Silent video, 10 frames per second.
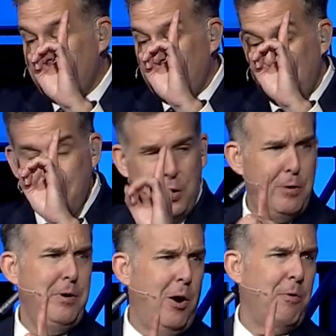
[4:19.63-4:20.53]

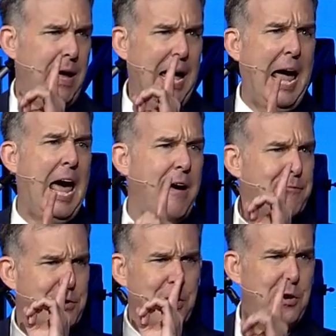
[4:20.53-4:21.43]
You don't
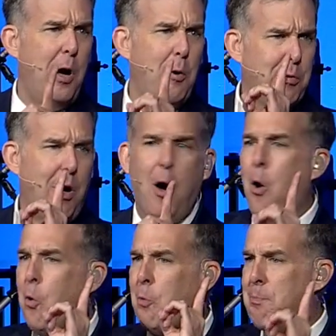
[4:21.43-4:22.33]
have to know the
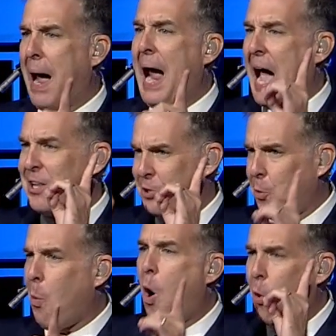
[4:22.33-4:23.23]
whole path to
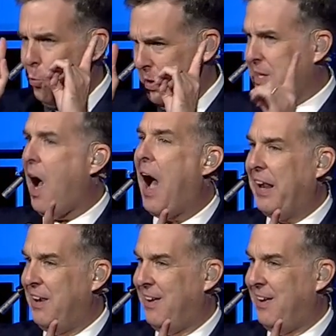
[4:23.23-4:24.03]
walk with God.